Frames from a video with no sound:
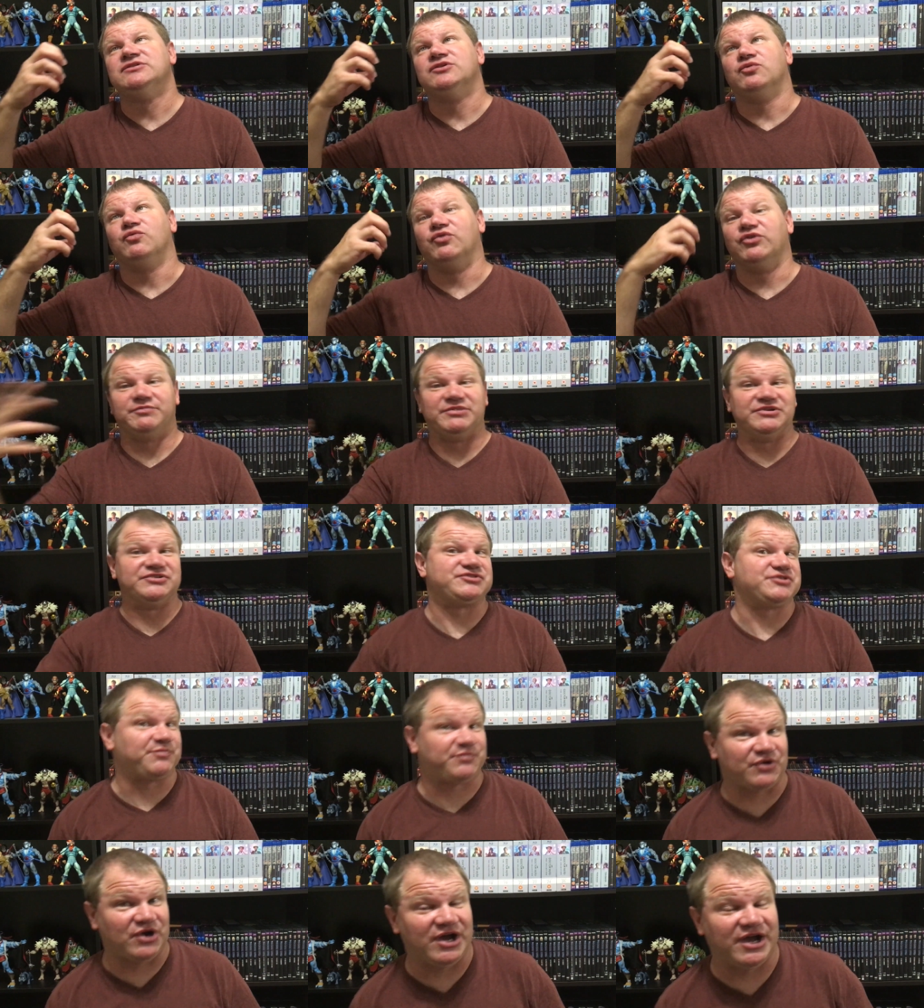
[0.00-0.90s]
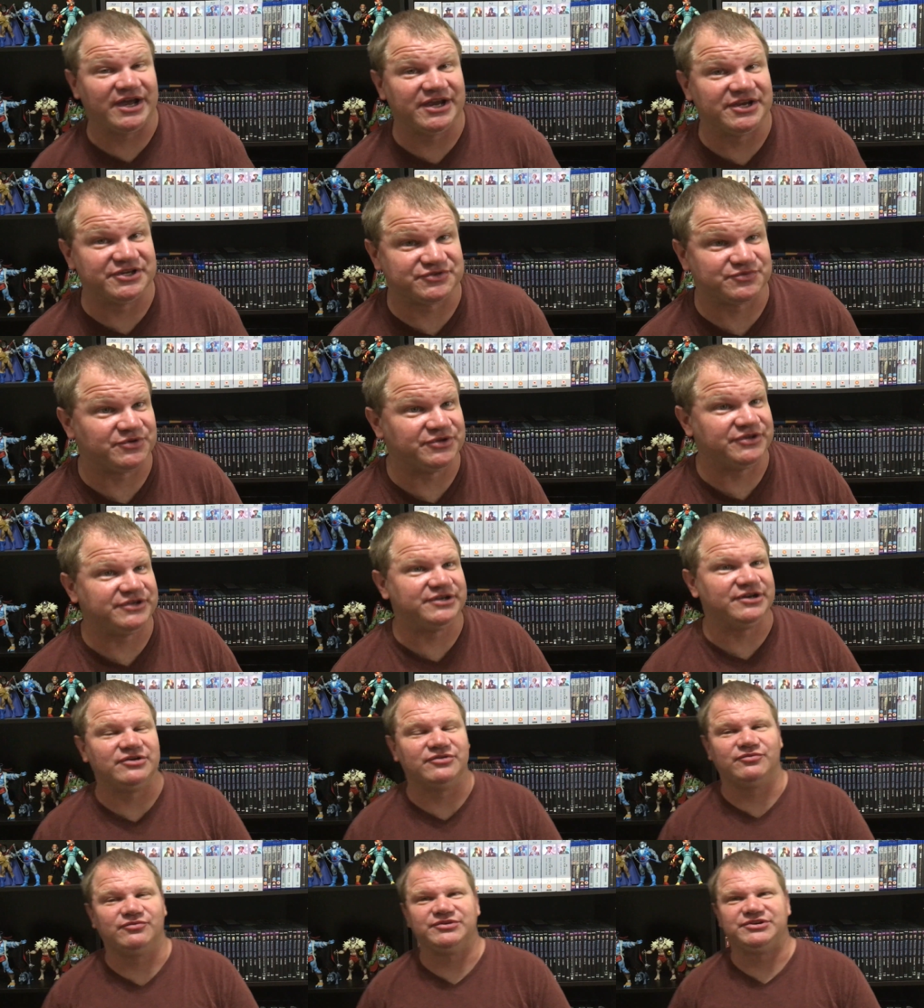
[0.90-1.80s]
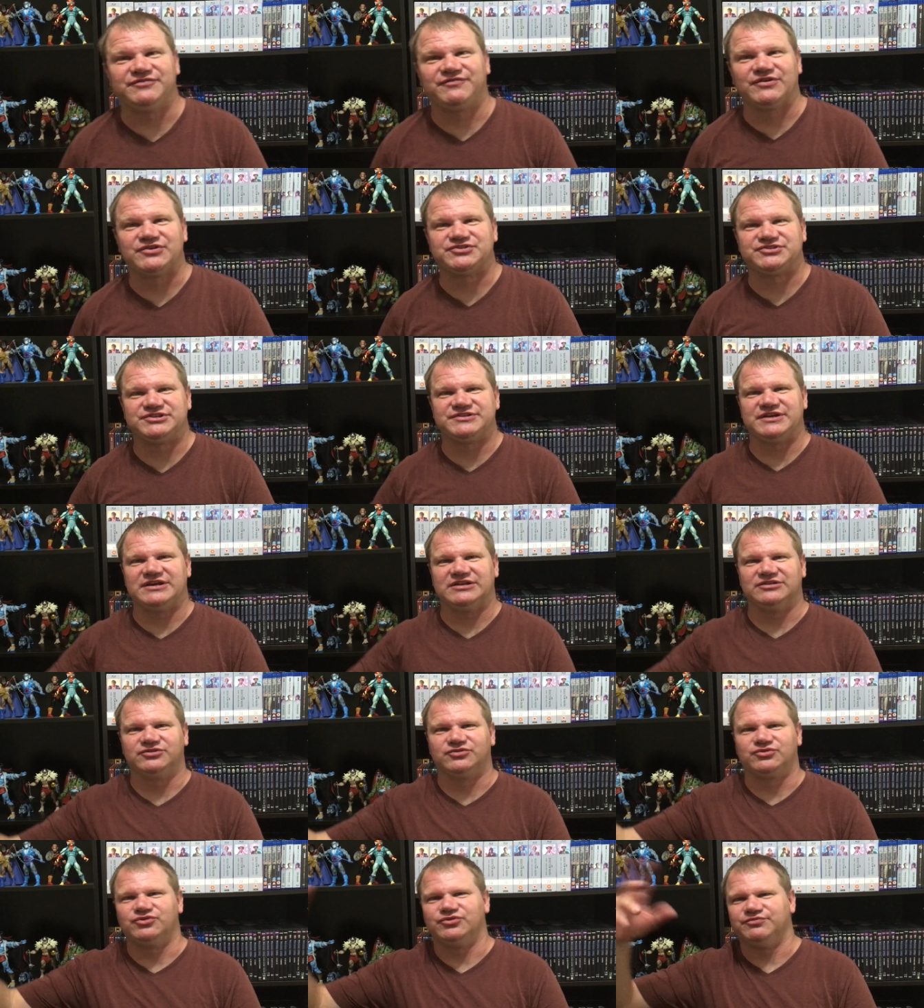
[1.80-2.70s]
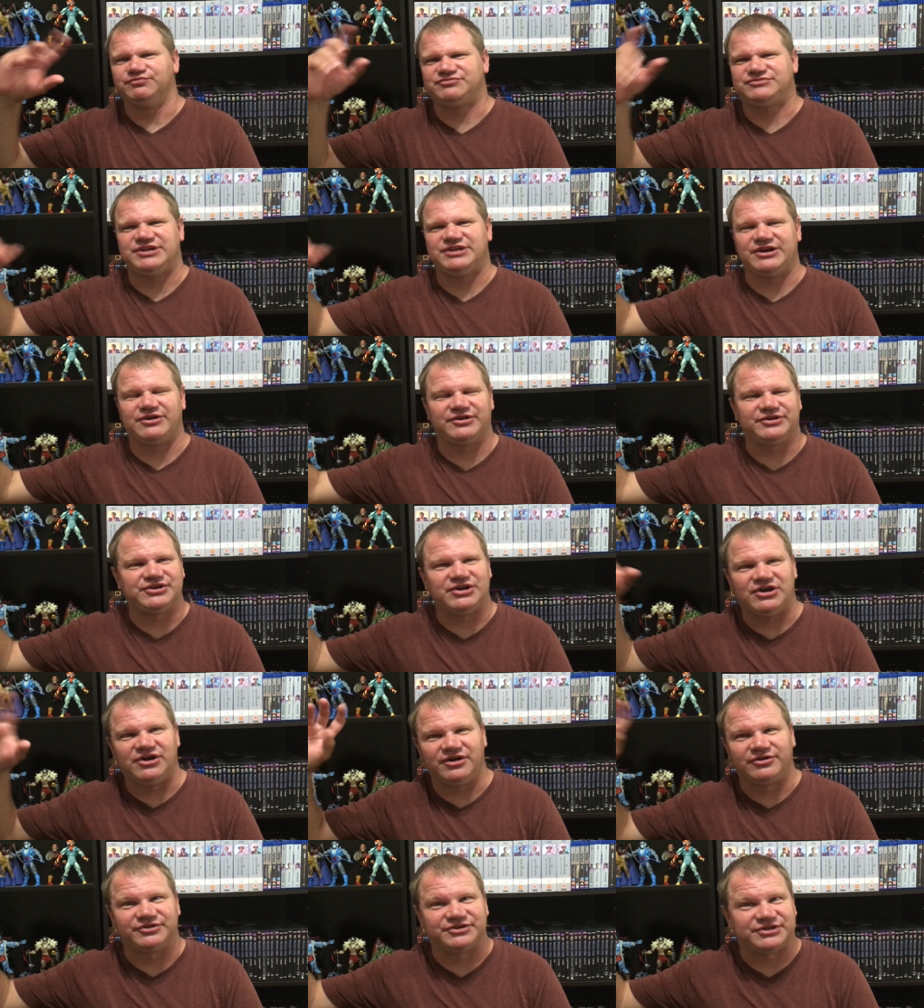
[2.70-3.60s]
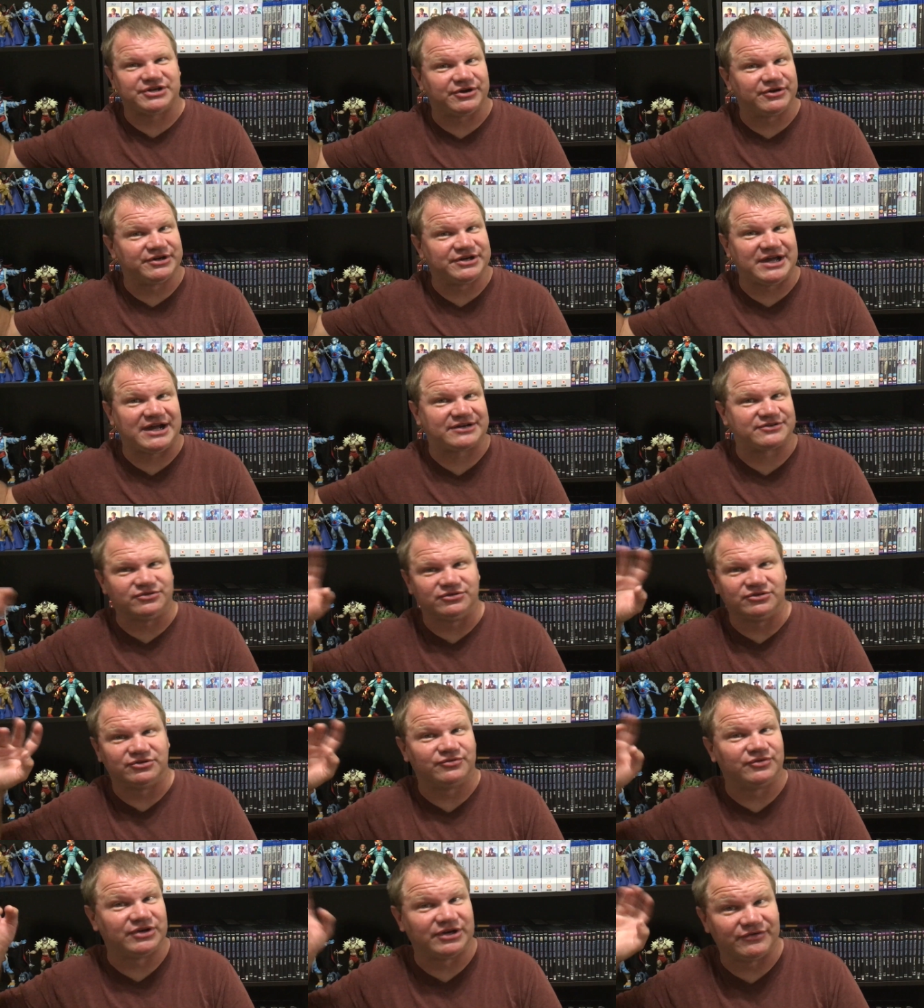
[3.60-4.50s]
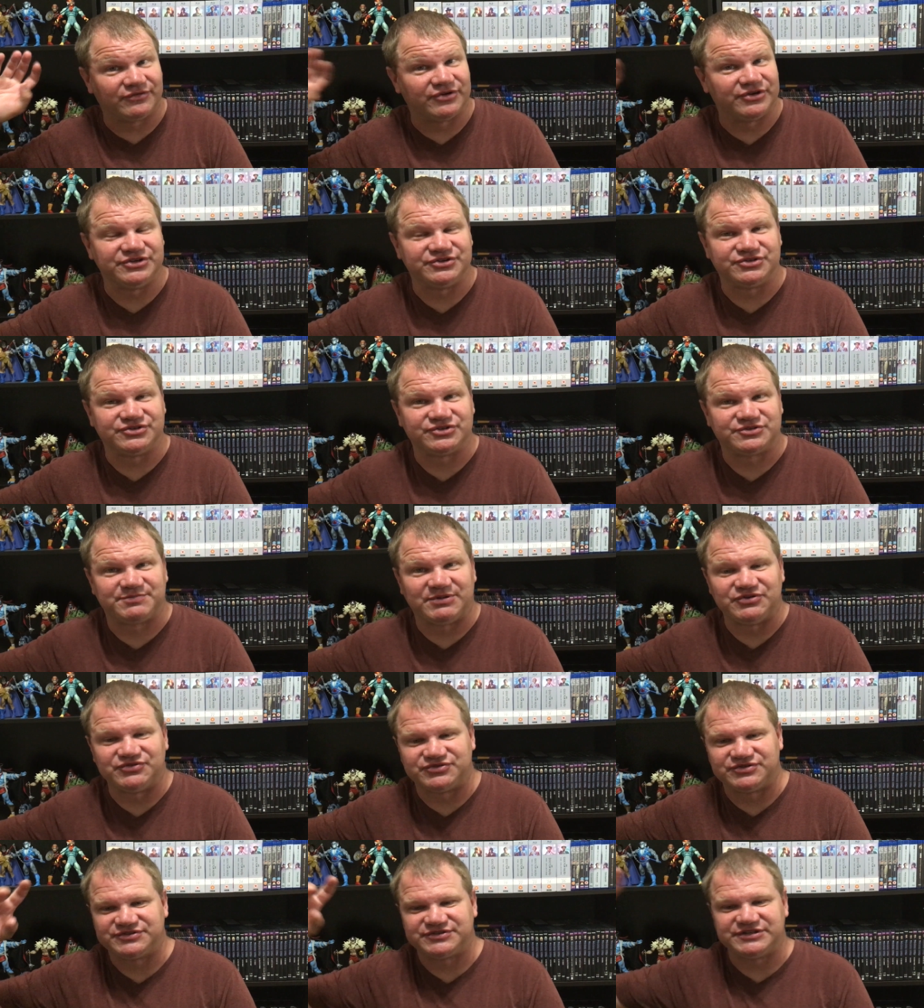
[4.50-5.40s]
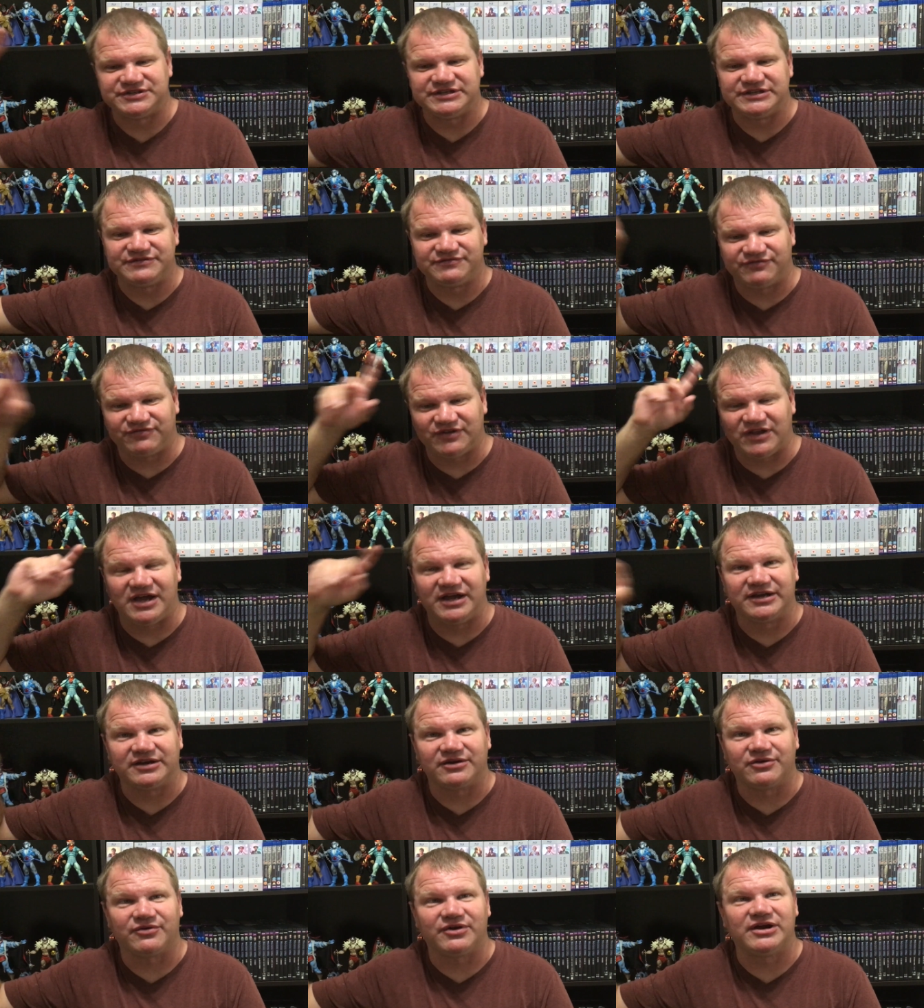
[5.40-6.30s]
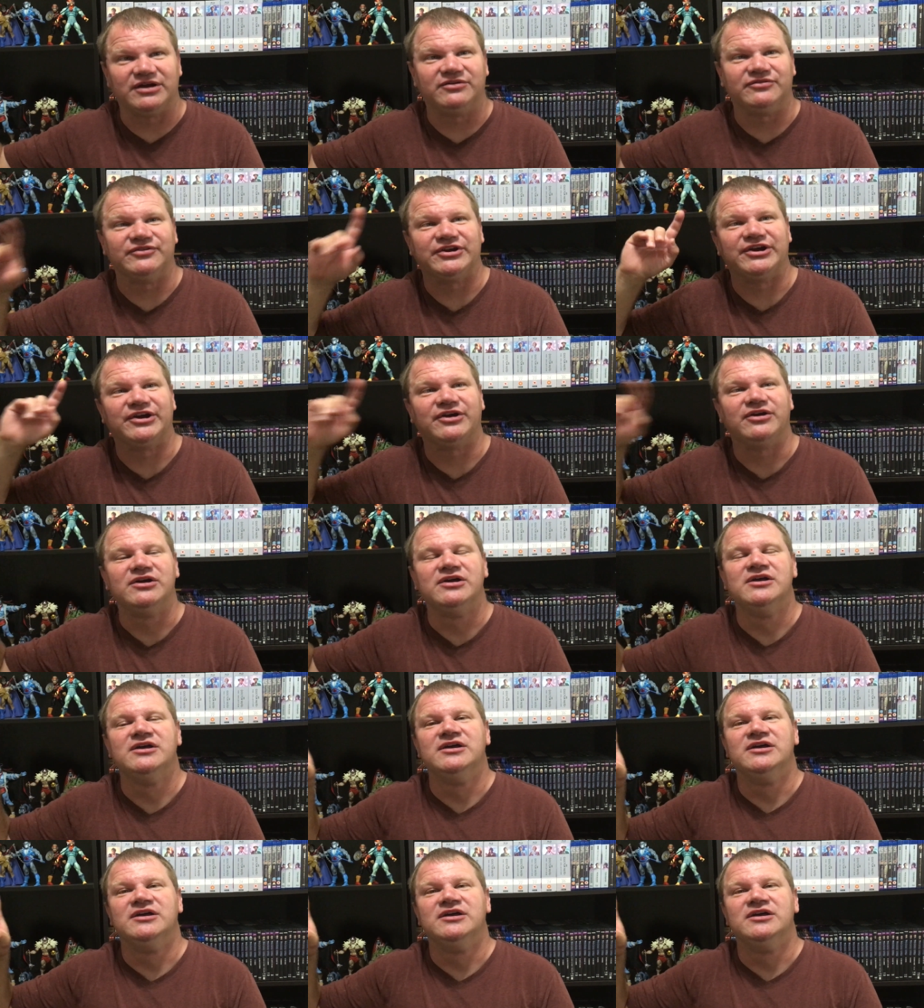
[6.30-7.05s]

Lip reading: would have been surprised when, you know, when you first see that little pterodon or pterodactyl or whatever it is you're supposed to see flying around there.